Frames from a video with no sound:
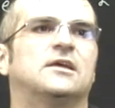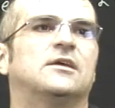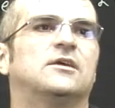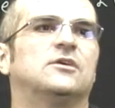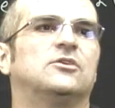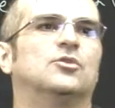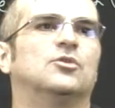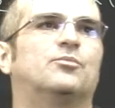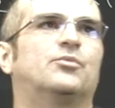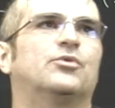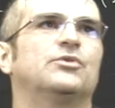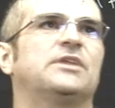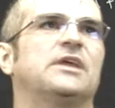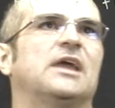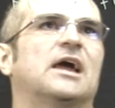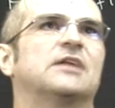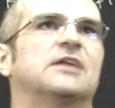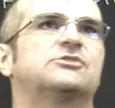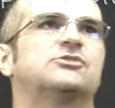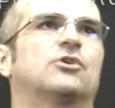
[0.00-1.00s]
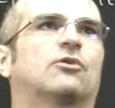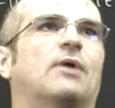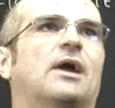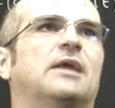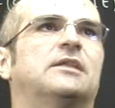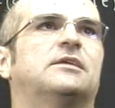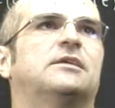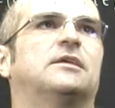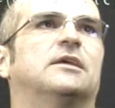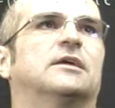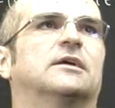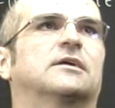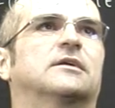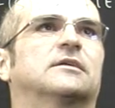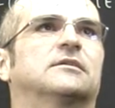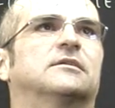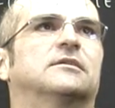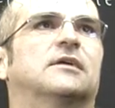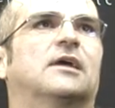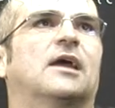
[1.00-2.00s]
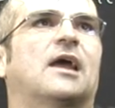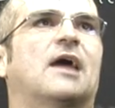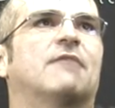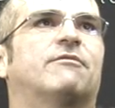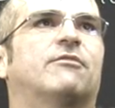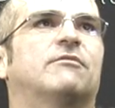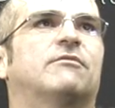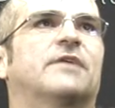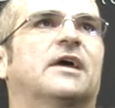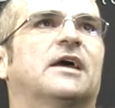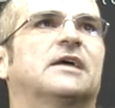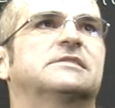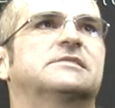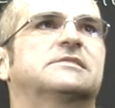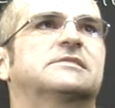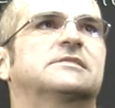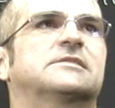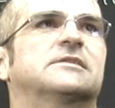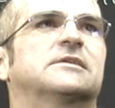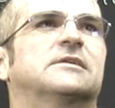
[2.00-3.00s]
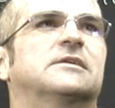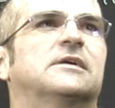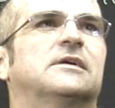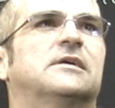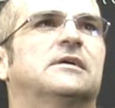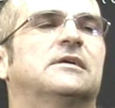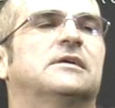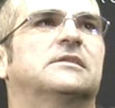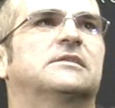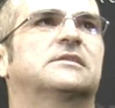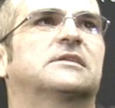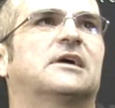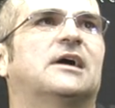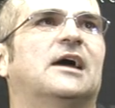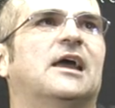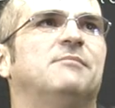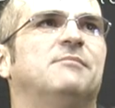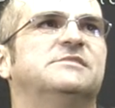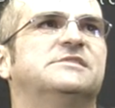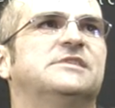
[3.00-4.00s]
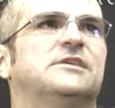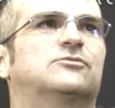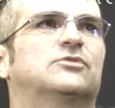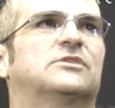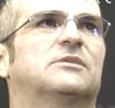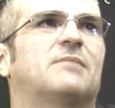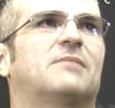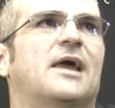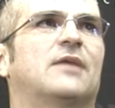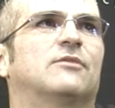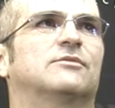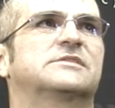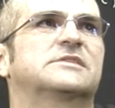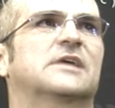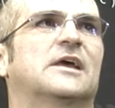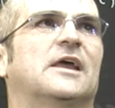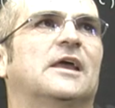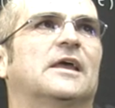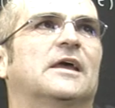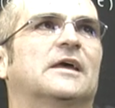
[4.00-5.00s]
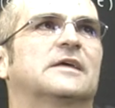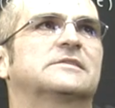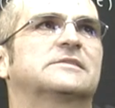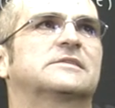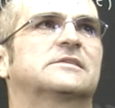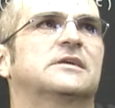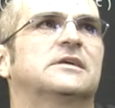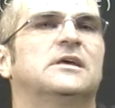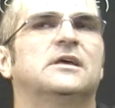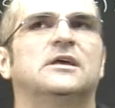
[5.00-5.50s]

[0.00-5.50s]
you put the answer right here, f of s times e to the minus as.